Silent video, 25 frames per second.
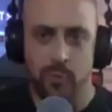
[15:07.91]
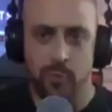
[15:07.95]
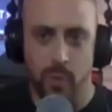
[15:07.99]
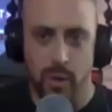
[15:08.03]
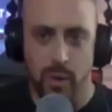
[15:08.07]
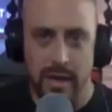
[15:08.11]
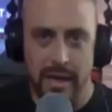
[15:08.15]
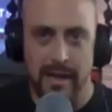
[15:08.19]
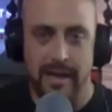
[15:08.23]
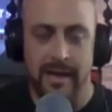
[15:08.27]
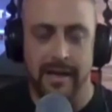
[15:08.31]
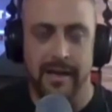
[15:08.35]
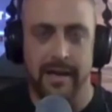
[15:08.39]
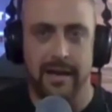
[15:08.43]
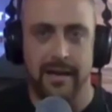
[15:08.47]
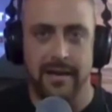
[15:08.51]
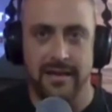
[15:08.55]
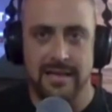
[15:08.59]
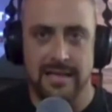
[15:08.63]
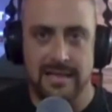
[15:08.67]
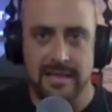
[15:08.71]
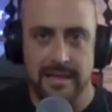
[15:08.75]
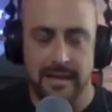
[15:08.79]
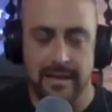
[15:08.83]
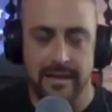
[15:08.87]
reading
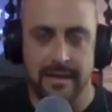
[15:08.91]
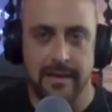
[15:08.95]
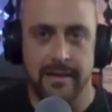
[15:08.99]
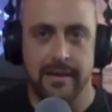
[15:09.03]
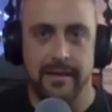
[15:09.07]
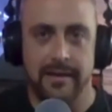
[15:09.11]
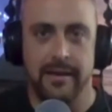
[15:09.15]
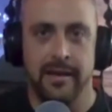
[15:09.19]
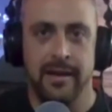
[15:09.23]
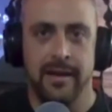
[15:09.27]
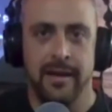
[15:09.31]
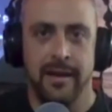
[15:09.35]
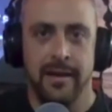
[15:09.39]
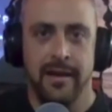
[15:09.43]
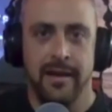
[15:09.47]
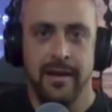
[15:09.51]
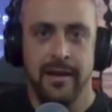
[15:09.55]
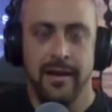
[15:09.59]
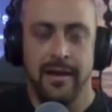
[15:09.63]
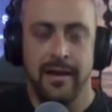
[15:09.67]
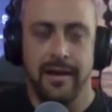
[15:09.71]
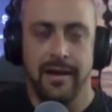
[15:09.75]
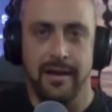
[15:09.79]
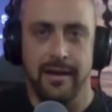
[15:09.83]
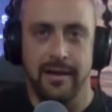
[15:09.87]
and seeing
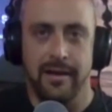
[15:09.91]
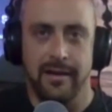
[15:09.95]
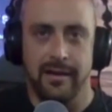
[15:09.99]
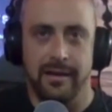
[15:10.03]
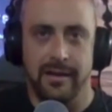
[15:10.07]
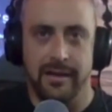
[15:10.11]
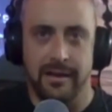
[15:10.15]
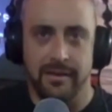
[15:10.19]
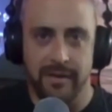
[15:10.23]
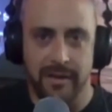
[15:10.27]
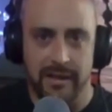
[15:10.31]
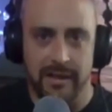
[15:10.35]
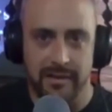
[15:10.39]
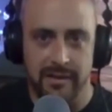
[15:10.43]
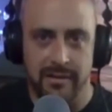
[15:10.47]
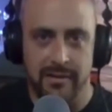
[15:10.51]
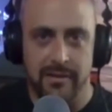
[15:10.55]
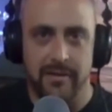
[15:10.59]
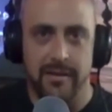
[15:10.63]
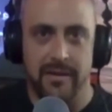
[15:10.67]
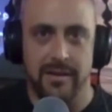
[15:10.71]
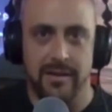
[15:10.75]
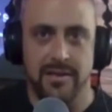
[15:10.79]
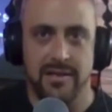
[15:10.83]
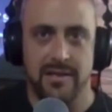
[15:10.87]
and giving
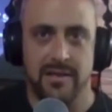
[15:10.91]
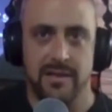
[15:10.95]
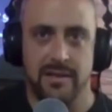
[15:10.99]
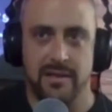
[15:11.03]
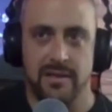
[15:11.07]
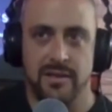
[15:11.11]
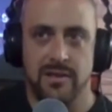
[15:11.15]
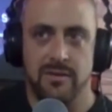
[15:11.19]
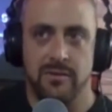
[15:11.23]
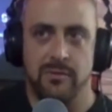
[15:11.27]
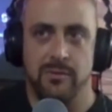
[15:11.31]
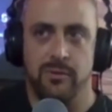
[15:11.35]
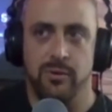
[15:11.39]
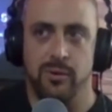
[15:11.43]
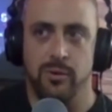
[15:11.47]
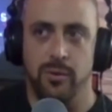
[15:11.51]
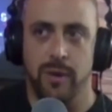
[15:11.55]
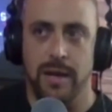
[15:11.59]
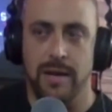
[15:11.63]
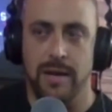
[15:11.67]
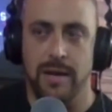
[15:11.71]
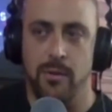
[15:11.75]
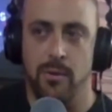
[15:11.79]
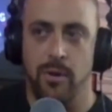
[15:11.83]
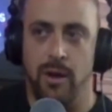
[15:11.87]
these
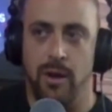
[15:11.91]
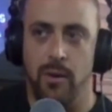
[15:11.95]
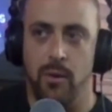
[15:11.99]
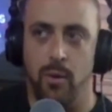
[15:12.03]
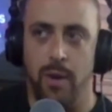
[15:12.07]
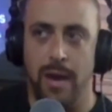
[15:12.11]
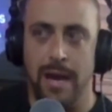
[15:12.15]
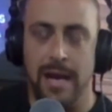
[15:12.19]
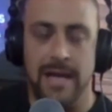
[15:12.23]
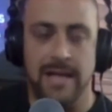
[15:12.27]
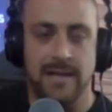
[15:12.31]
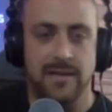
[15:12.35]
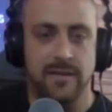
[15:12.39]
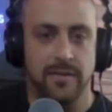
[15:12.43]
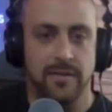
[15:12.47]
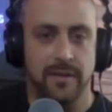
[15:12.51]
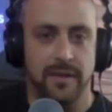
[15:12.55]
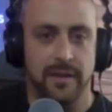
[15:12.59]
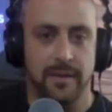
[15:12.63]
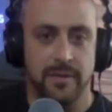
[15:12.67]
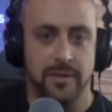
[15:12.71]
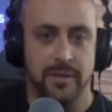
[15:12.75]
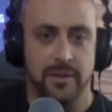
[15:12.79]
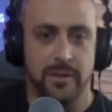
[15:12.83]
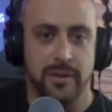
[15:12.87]
great ways for
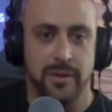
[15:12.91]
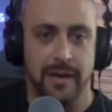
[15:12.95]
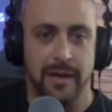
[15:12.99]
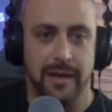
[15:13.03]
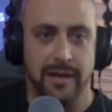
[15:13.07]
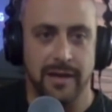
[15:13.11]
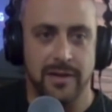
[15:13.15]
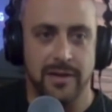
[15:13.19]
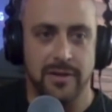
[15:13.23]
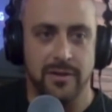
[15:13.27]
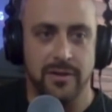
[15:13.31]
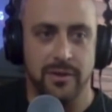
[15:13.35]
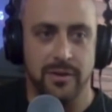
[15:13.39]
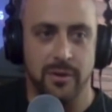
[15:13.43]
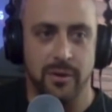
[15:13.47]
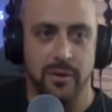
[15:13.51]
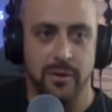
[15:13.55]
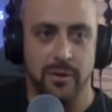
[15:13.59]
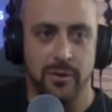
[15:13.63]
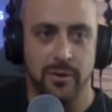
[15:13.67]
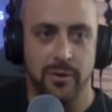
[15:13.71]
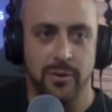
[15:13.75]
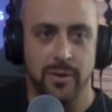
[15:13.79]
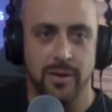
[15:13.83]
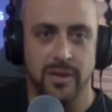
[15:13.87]
them to answer their
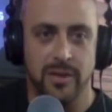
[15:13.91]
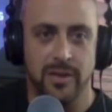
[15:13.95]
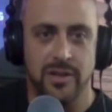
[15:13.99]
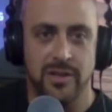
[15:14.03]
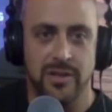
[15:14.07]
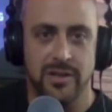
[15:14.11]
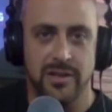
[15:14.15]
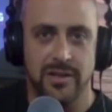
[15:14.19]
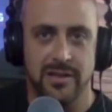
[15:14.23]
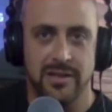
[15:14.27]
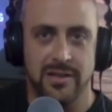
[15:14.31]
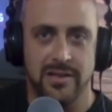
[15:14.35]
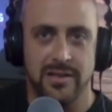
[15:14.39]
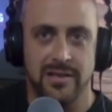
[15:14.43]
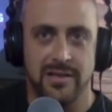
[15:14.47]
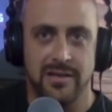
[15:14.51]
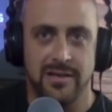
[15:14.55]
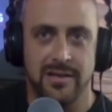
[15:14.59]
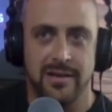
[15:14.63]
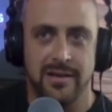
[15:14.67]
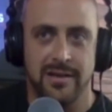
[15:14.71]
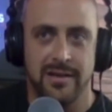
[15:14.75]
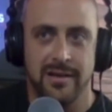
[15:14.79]
own questions,